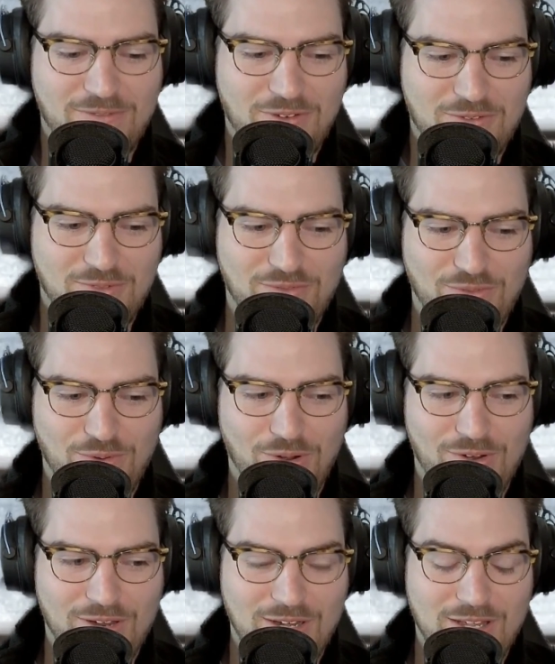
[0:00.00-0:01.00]
phone
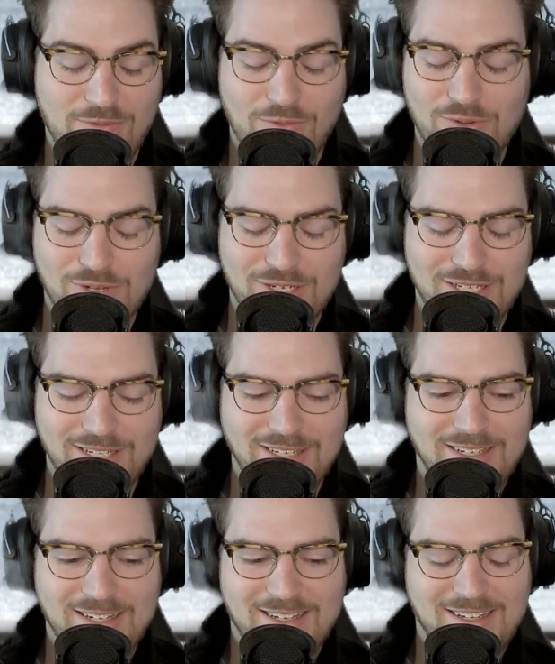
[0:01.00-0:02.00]
before and he ruined it."
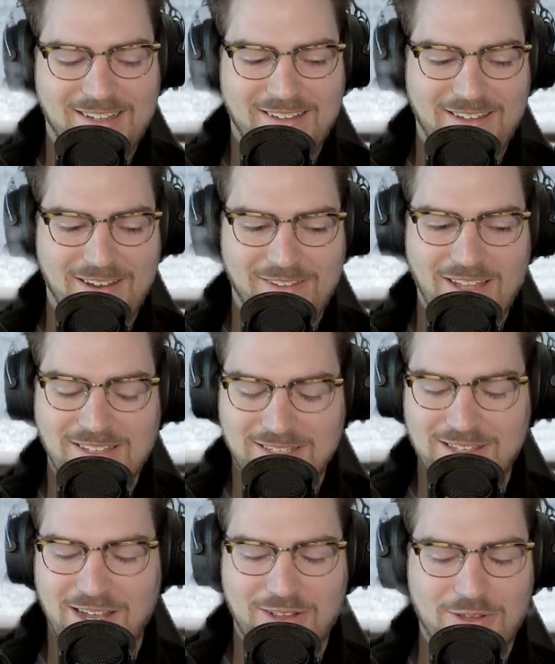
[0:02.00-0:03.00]
That's
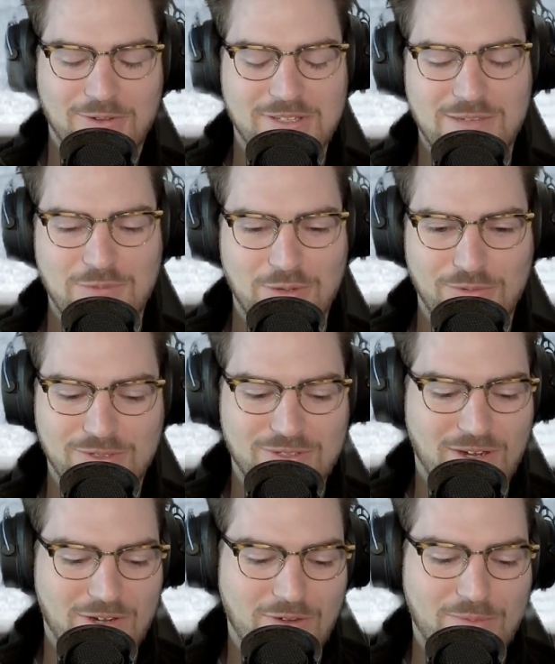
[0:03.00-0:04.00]
exactly what T-Mobile was
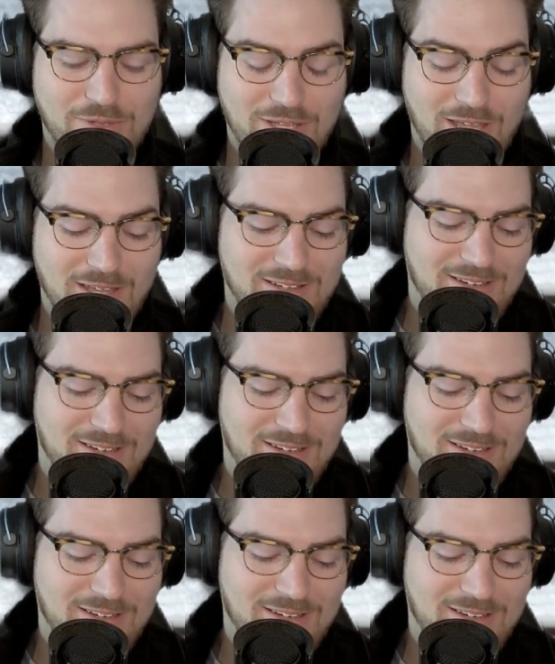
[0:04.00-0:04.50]
trying to replicate.